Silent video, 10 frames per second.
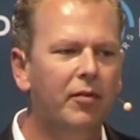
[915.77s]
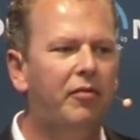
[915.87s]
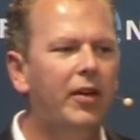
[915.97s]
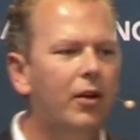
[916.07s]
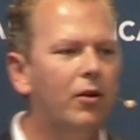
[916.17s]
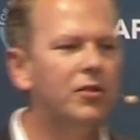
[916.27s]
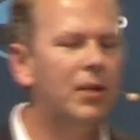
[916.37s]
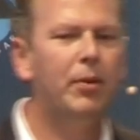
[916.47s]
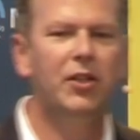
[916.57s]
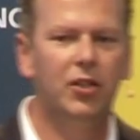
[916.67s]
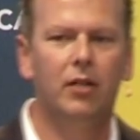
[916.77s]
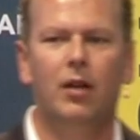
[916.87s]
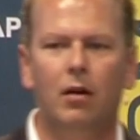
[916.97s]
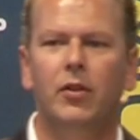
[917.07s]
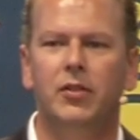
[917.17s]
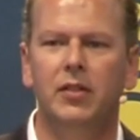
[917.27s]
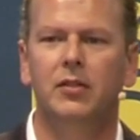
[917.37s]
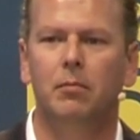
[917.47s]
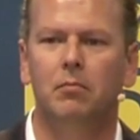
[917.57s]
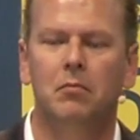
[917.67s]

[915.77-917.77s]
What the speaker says: the vehicles simply shut down the system.